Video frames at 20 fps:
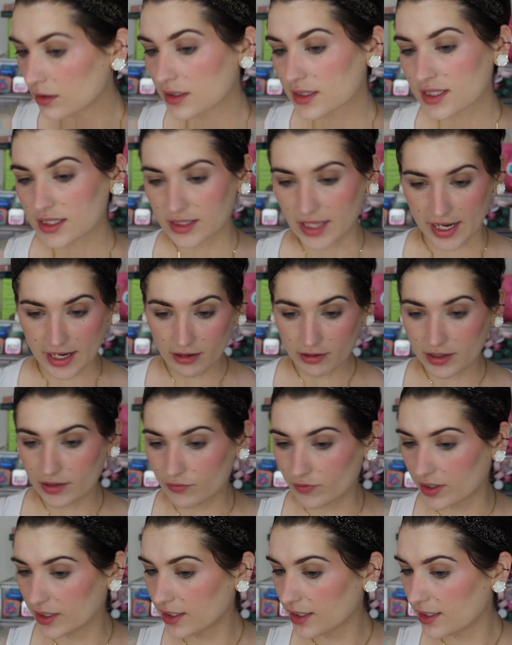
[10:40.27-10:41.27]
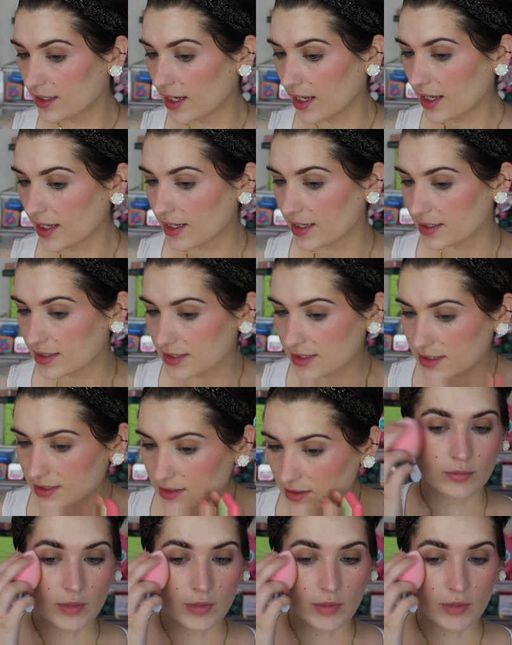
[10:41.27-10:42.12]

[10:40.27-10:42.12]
It's layering really nice.